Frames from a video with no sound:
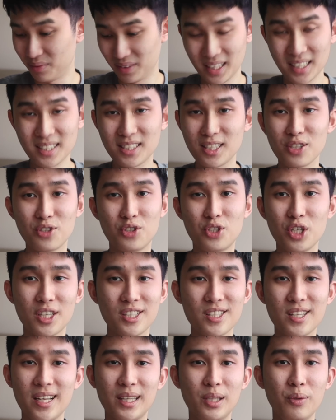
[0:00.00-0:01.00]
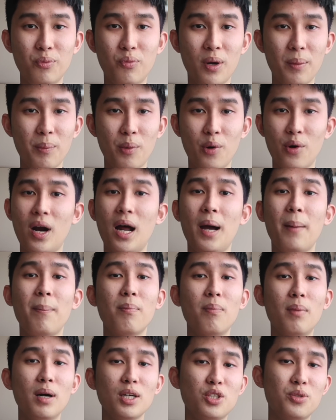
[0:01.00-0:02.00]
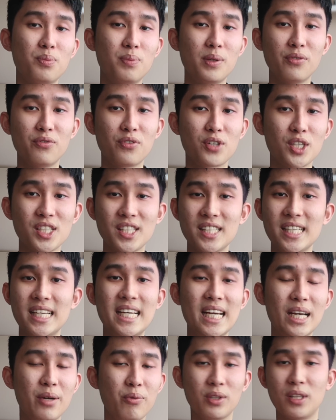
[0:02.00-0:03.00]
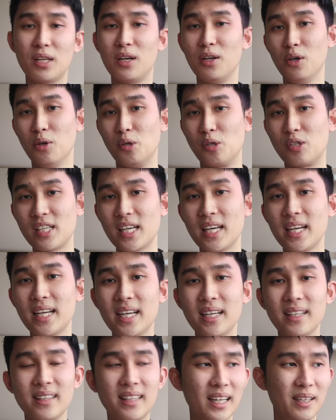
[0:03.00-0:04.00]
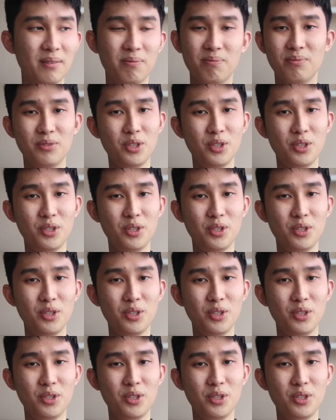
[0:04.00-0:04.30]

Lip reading: this is just like the One More. I much prefer sticking with a low setting that,